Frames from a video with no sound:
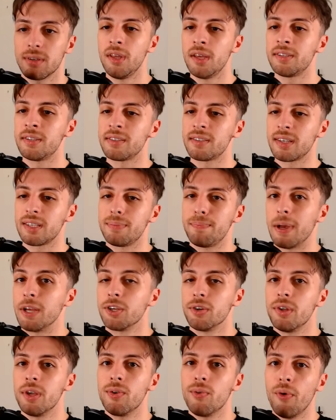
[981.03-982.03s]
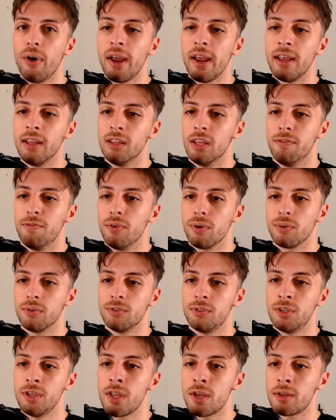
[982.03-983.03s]
This is especially great if you
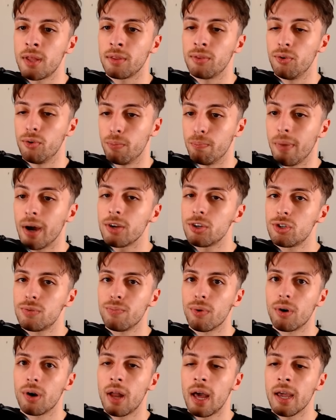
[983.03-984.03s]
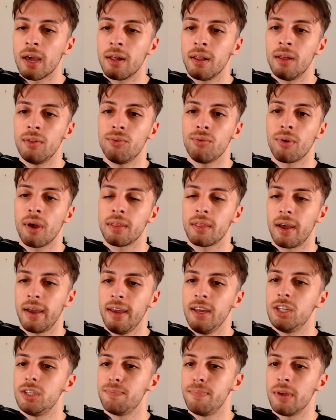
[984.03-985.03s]
consider that you're much more likely to get a
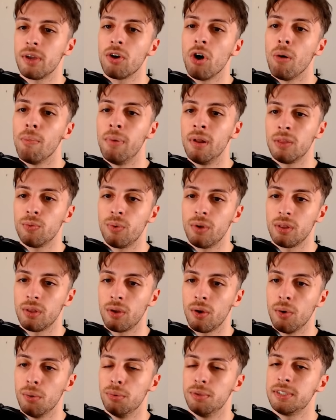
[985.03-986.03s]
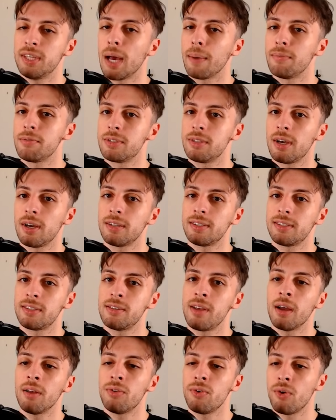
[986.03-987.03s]
HP Goblet with good substats
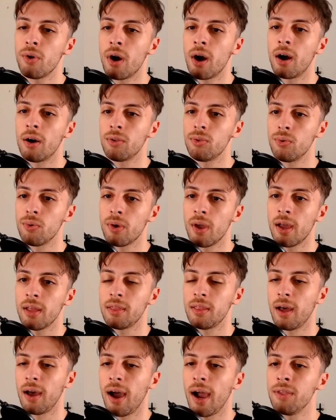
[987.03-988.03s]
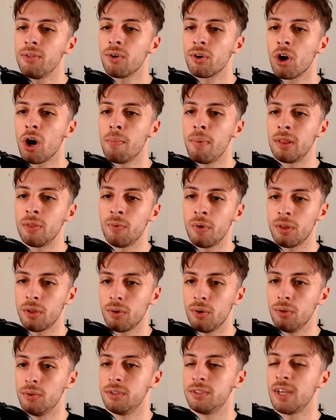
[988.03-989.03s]
than you are to get a Hydro Goblet with
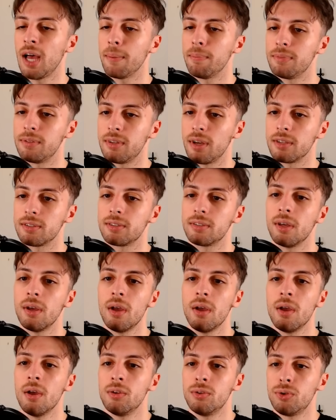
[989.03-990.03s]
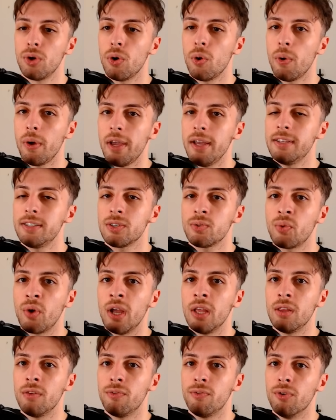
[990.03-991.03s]
good substats, so it's
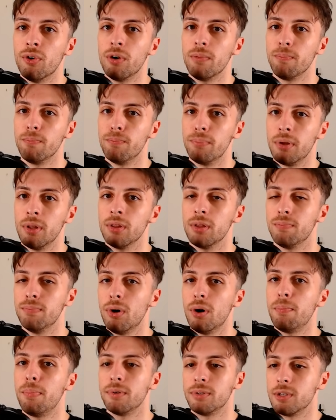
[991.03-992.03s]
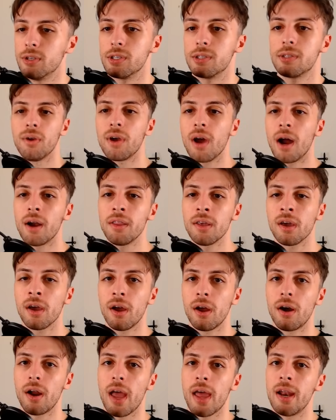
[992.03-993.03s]
great for build purposes. Regarding
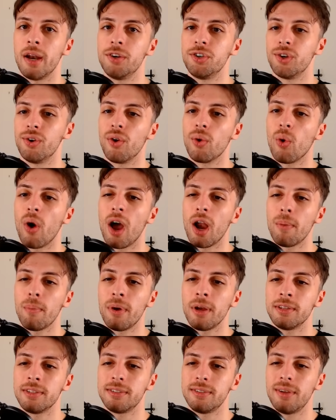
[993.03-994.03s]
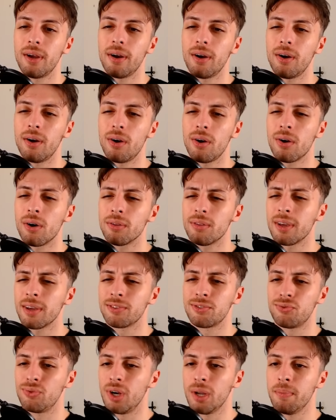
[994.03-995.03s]
her energy requirements, they're not
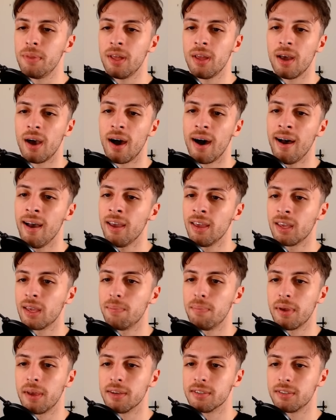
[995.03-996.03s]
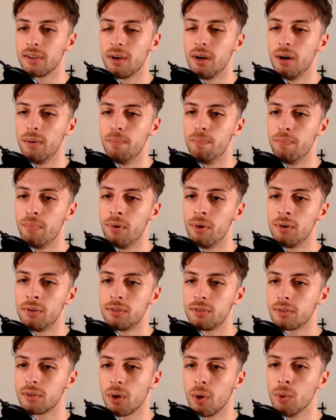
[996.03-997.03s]
extremely high because her
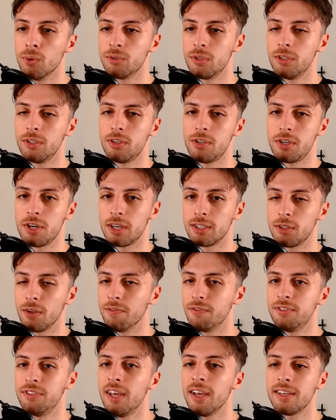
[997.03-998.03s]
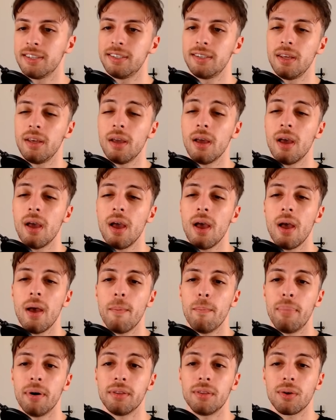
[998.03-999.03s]
burst cost is just of 60,
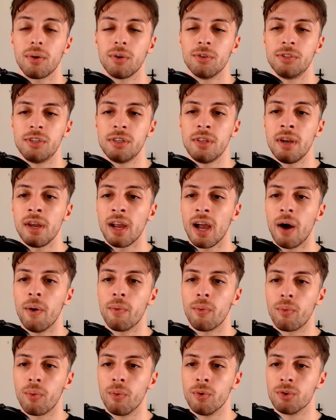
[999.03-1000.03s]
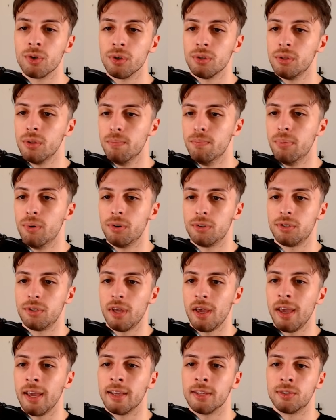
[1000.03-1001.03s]
but considering how crucial the burst
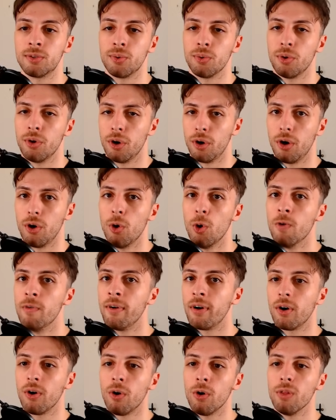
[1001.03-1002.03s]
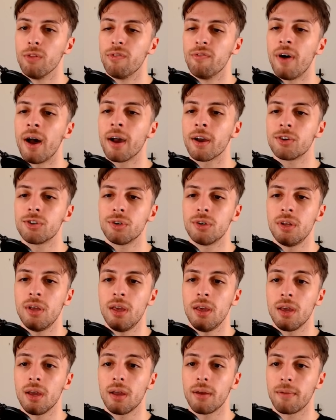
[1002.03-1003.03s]
is to her overall
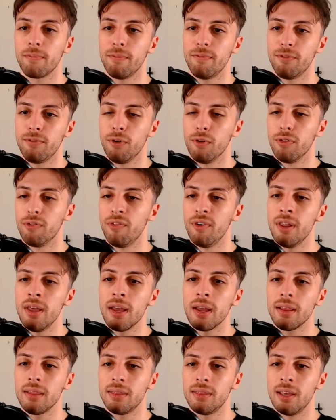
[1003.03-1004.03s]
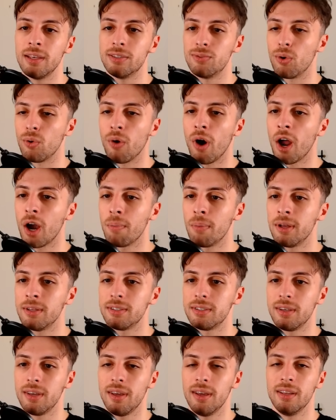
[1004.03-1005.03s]
functioning, fulfilling these
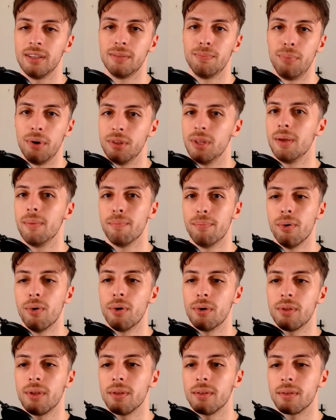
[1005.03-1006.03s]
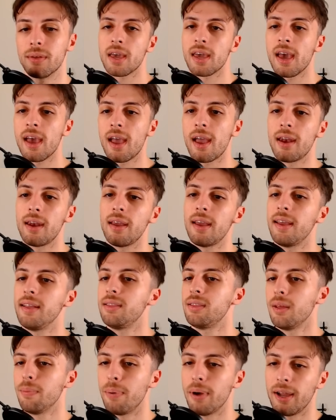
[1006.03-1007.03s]
requirements is pretty important. Again,
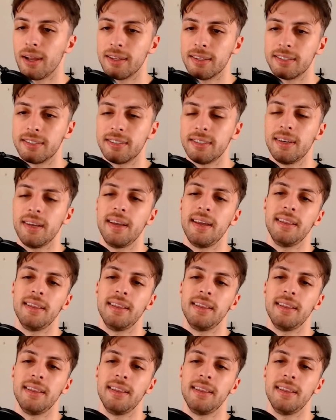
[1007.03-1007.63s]
it depends.